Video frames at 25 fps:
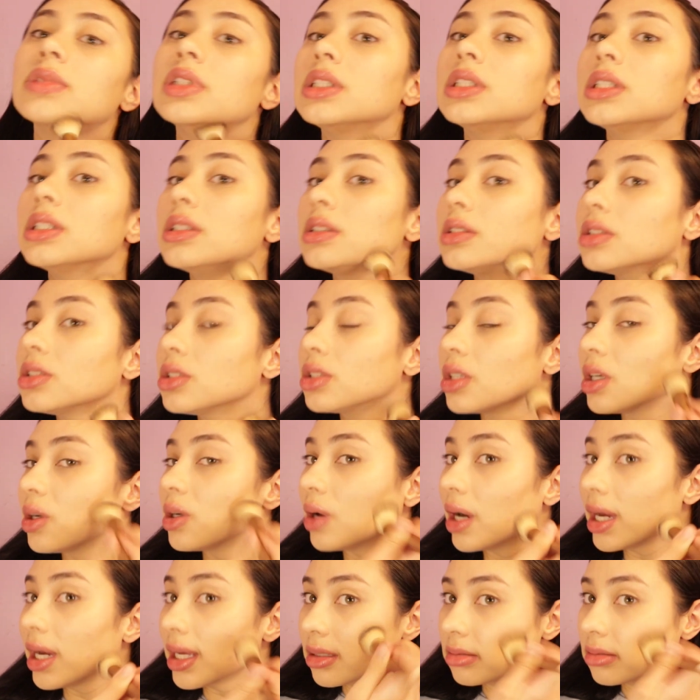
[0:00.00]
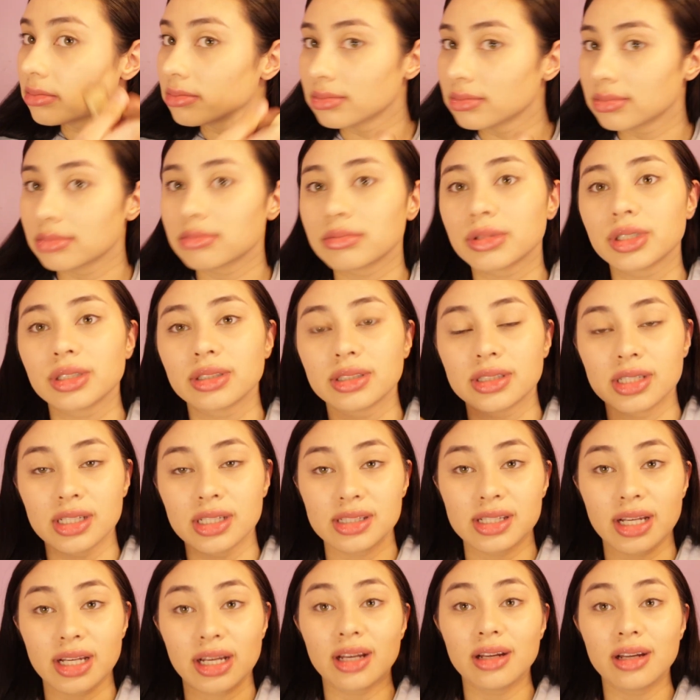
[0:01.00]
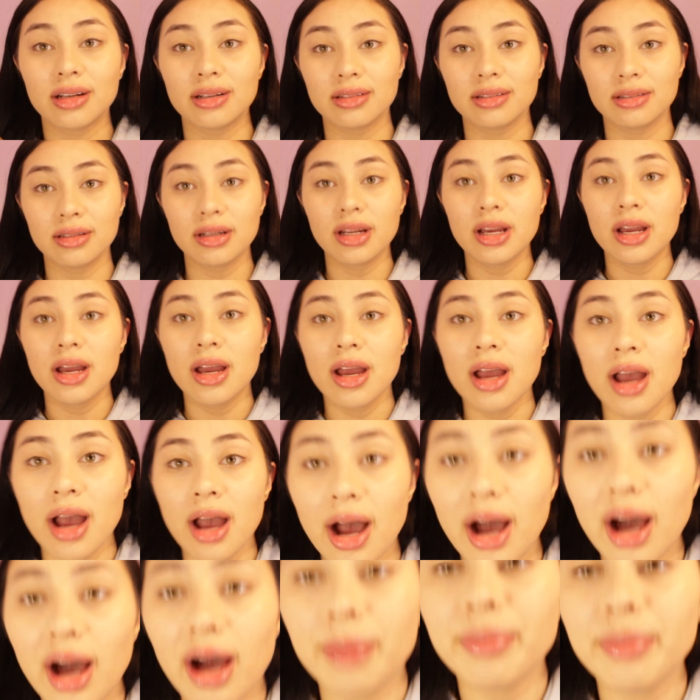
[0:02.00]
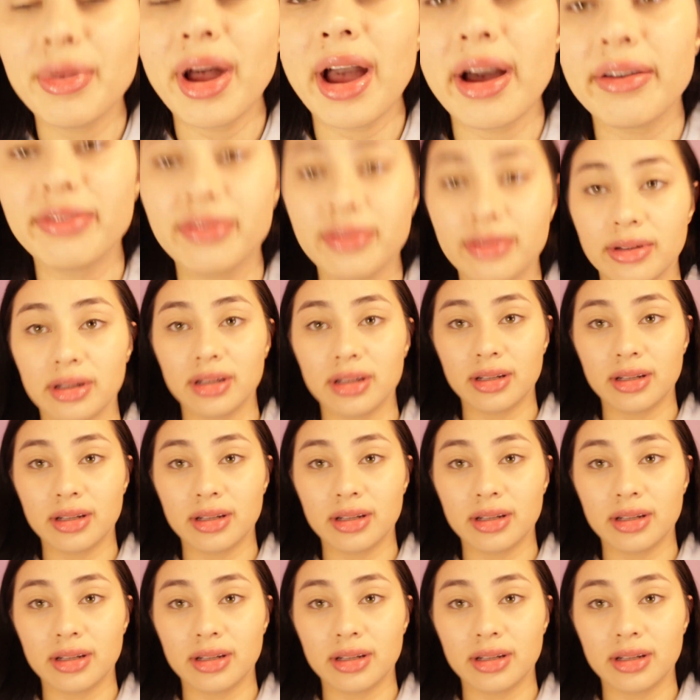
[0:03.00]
And so since I couldn't have